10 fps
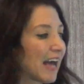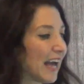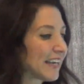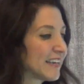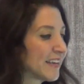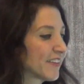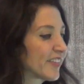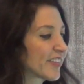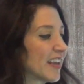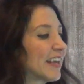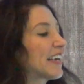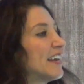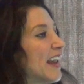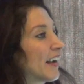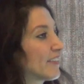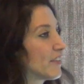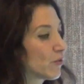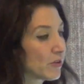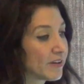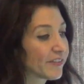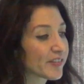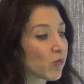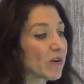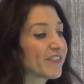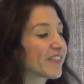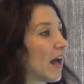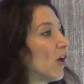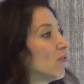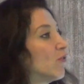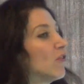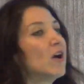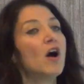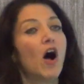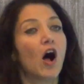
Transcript: kindness, connectedness with self,